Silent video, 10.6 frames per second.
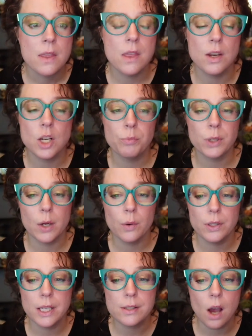then your
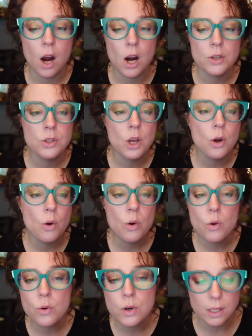priorities are
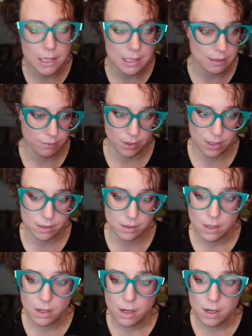totally different.